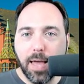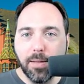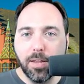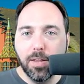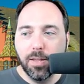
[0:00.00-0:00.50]

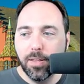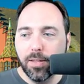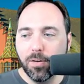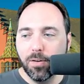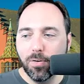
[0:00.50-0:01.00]

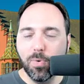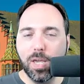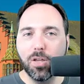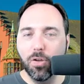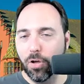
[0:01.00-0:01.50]
But
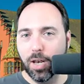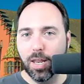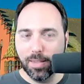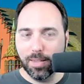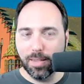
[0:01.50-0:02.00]

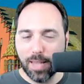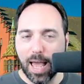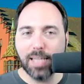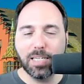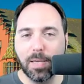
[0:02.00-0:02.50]
we
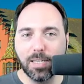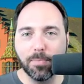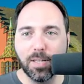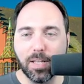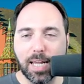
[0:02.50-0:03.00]
could
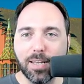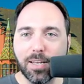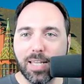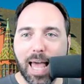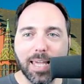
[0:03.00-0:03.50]

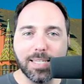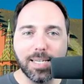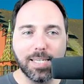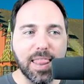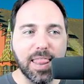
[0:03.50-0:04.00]
estimate something
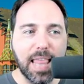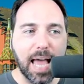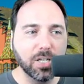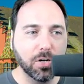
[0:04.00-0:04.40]
that gets